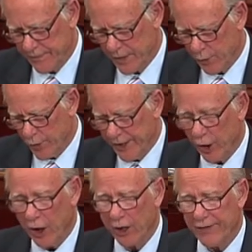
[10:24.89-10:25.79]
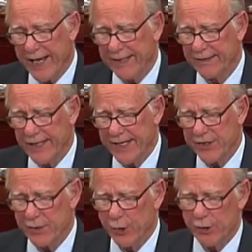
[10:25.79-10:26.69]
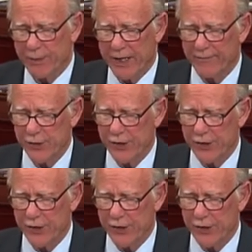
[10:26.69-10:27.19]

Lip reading: Read all of that. That's the most powerful